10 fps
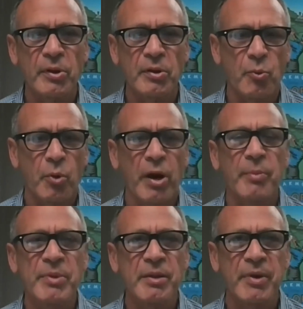what
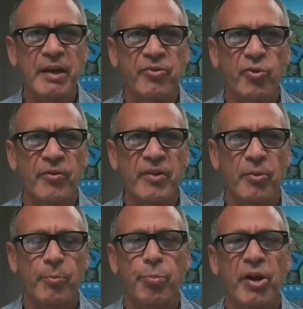could be the big sort of
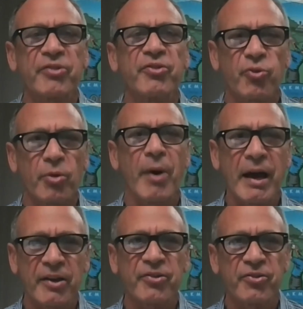either pluses or
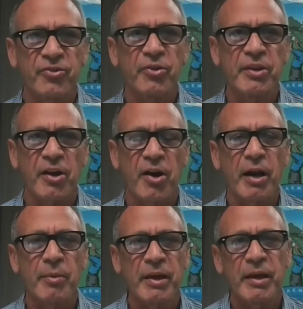minuses to the
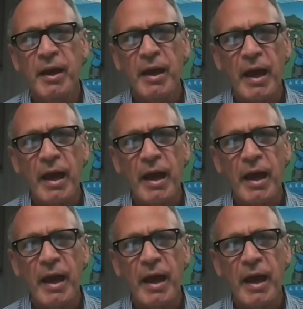economy?